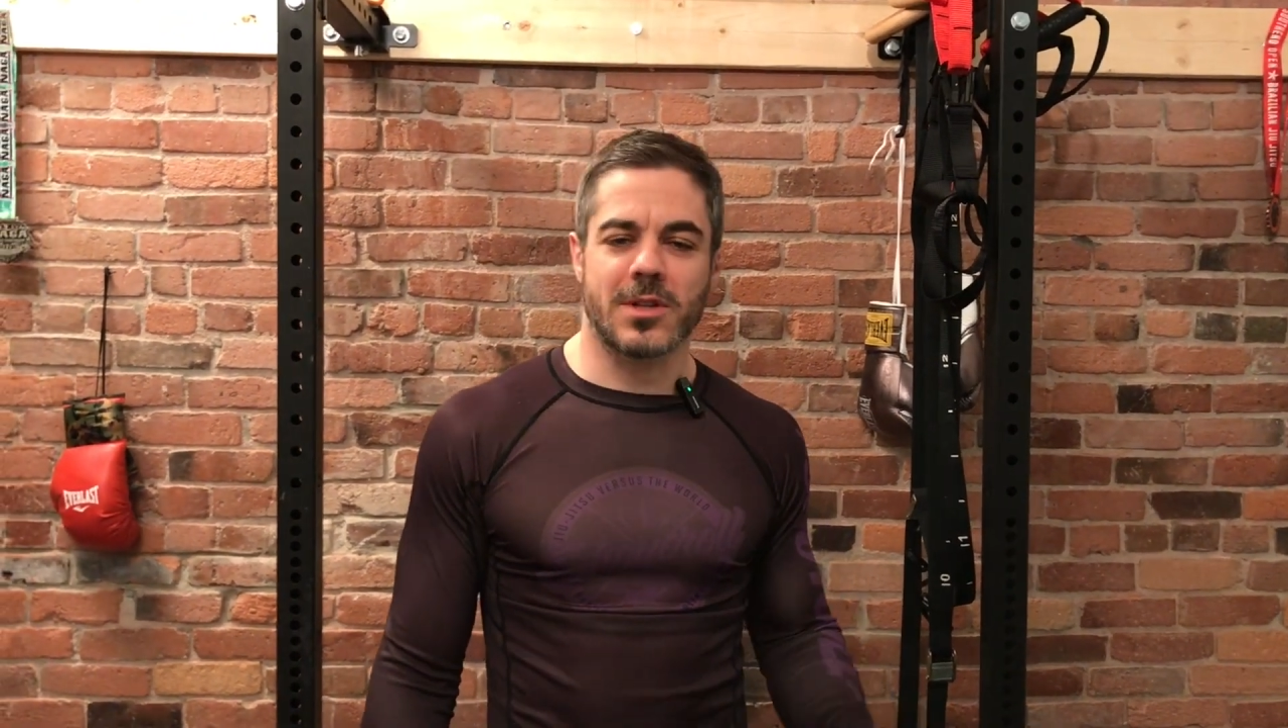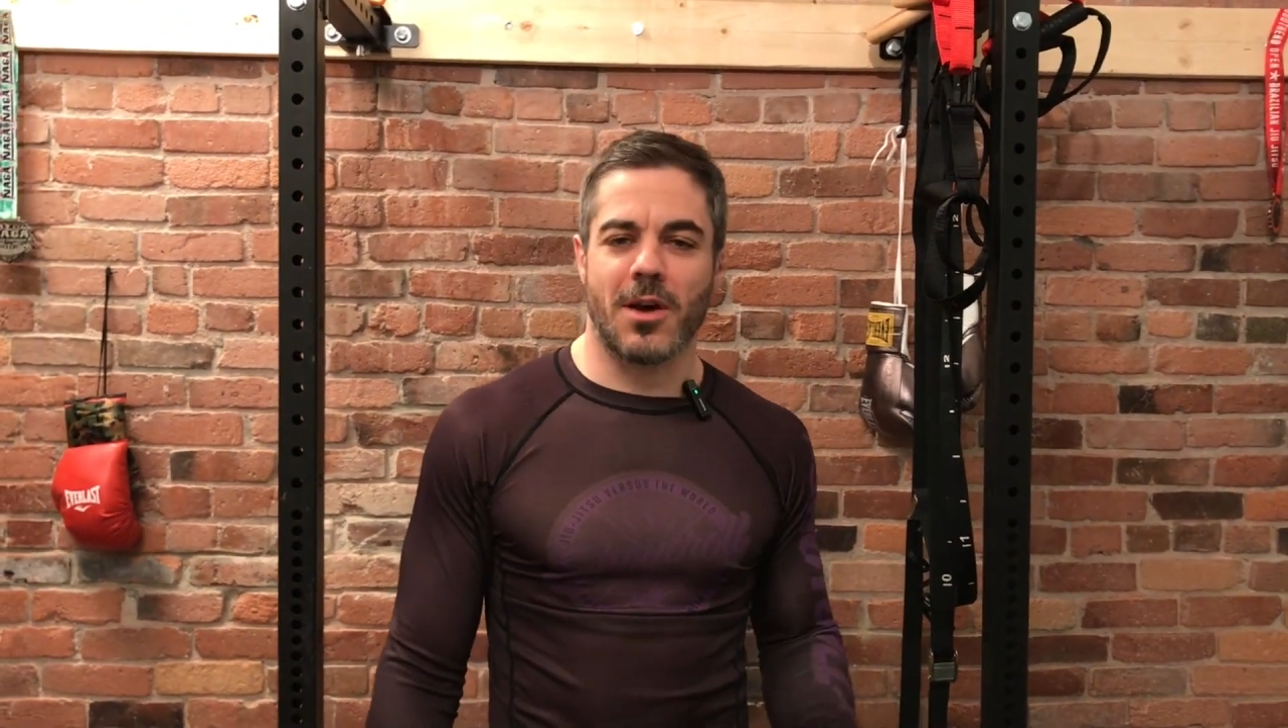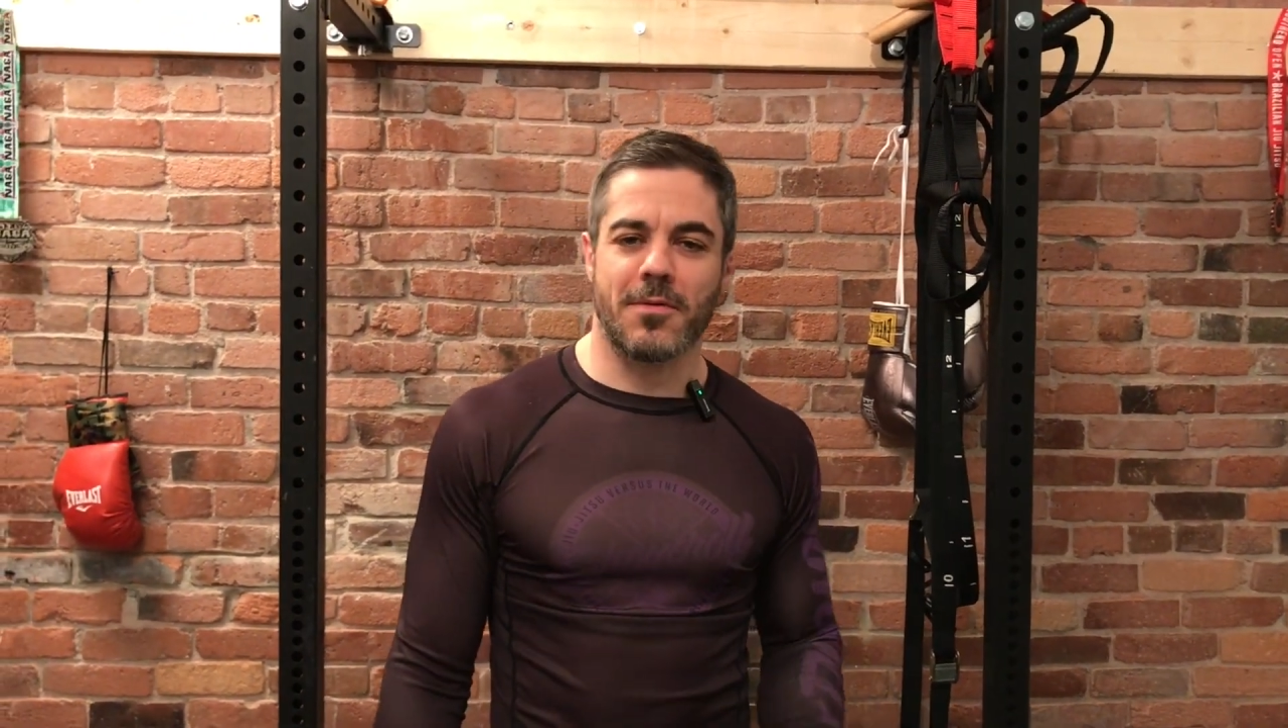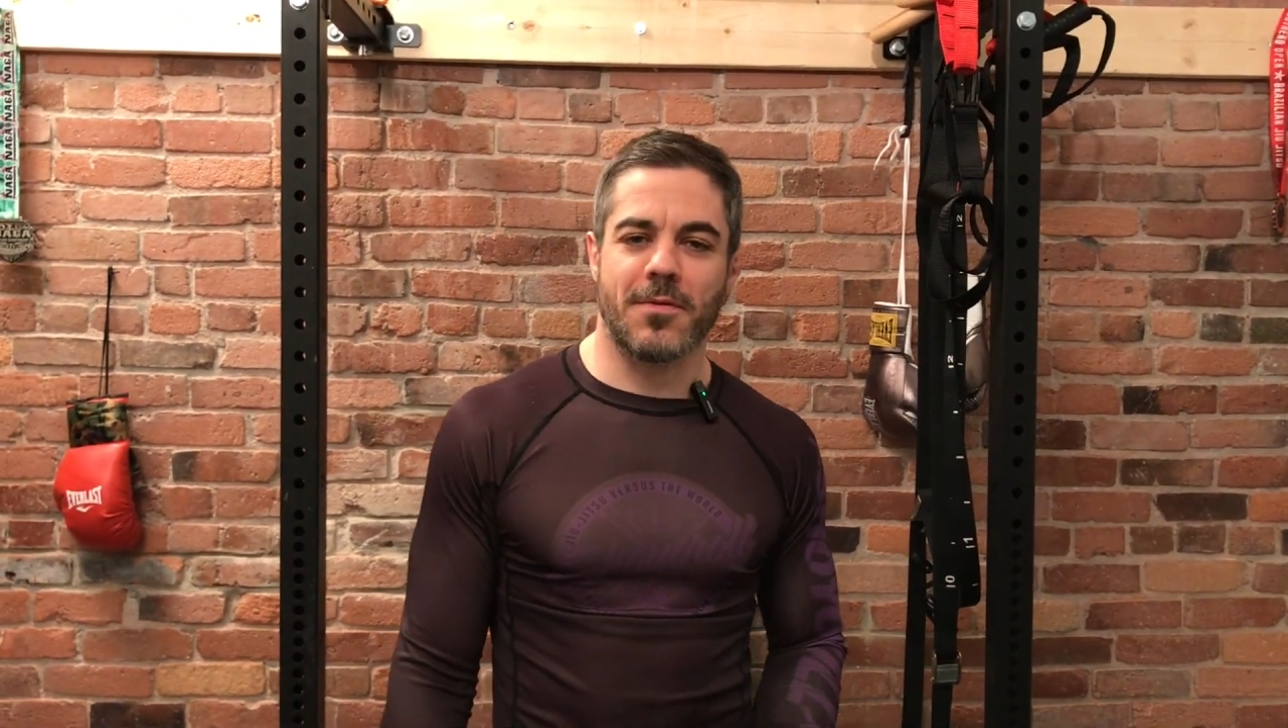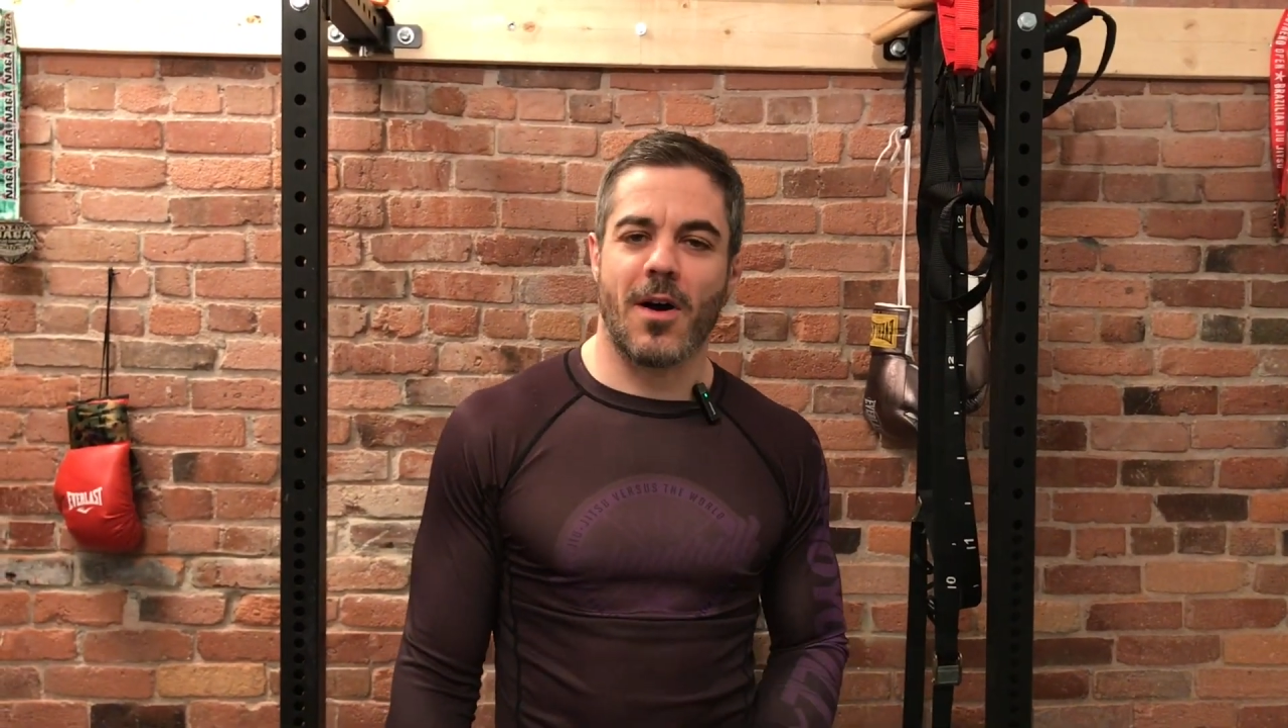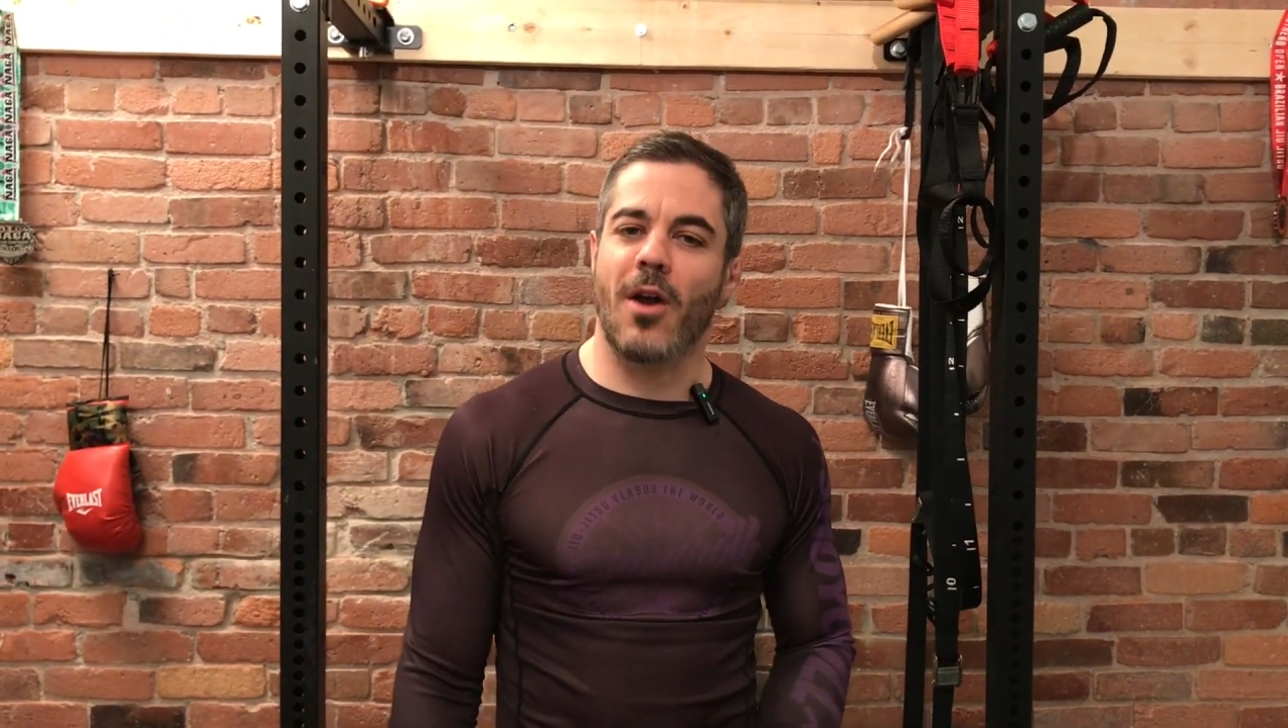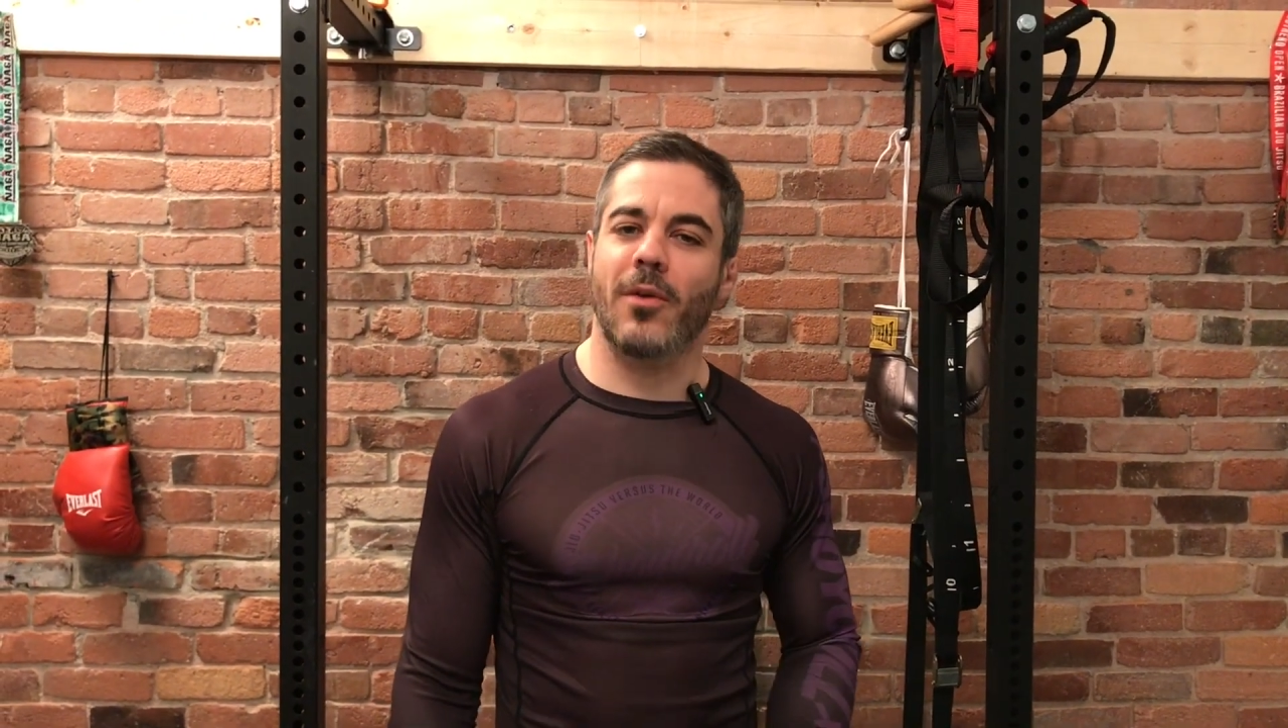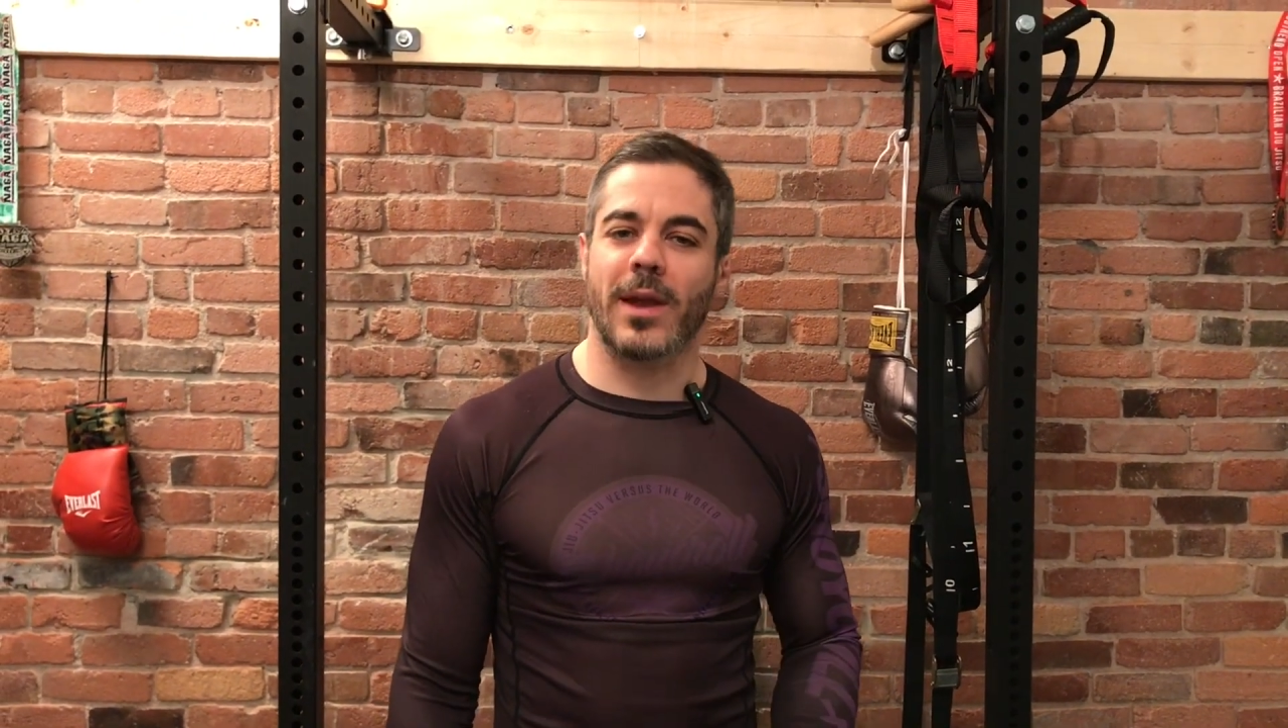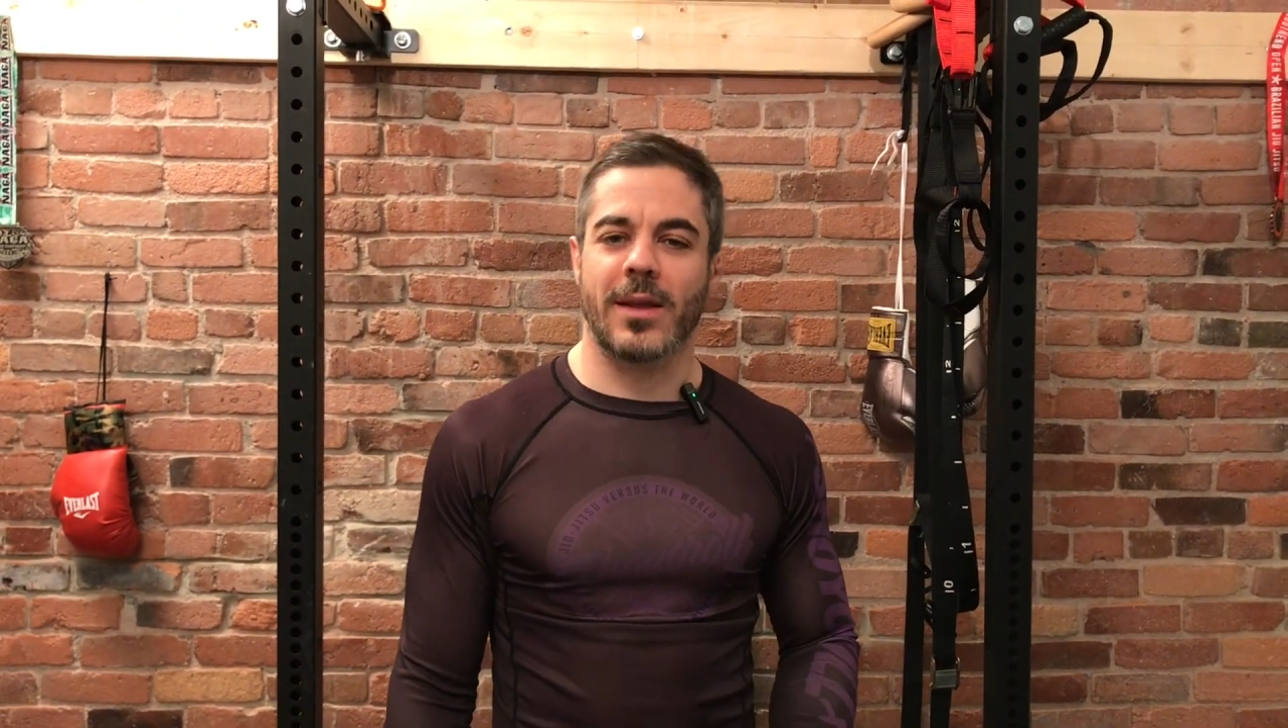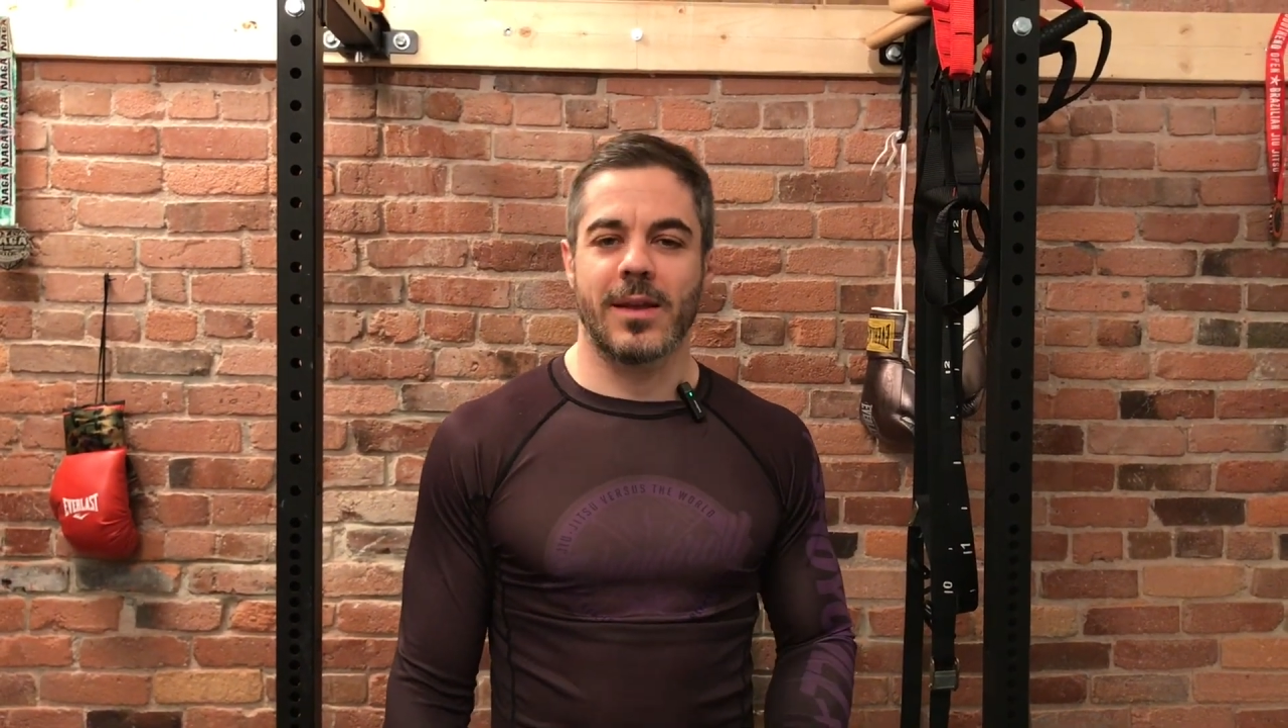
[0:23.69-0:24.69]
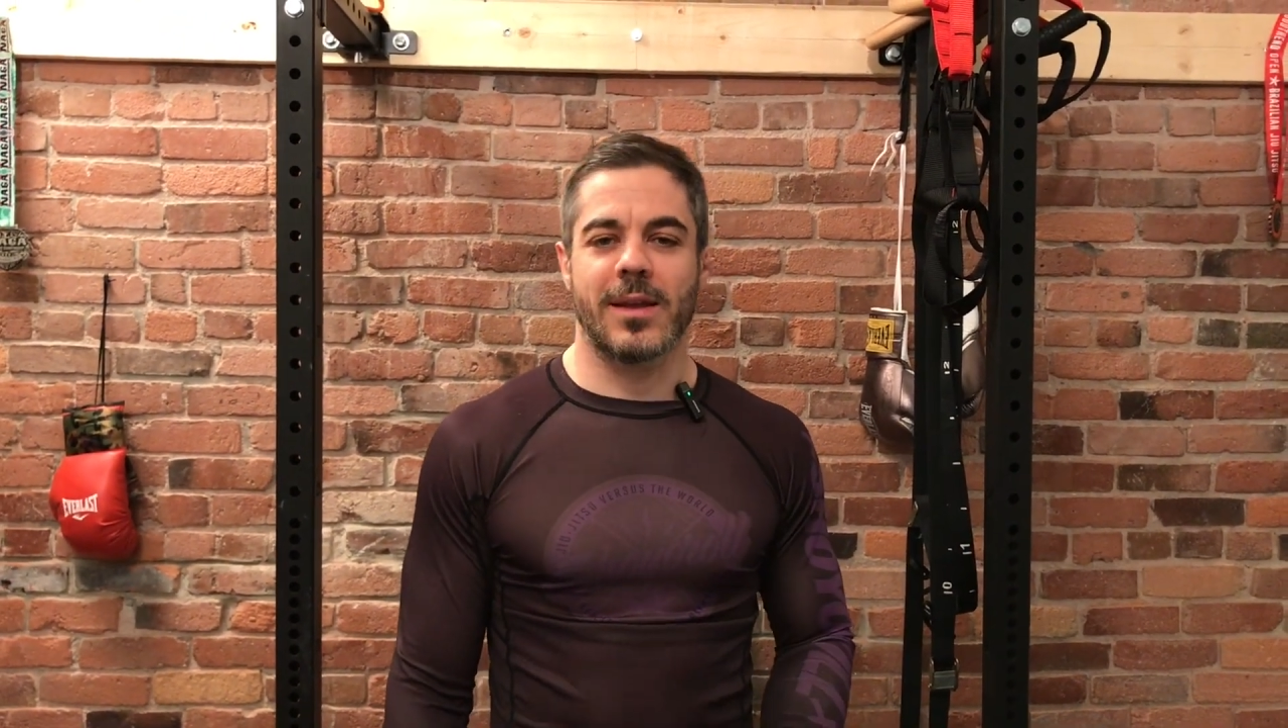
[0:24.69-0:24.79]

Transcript: aren't firing.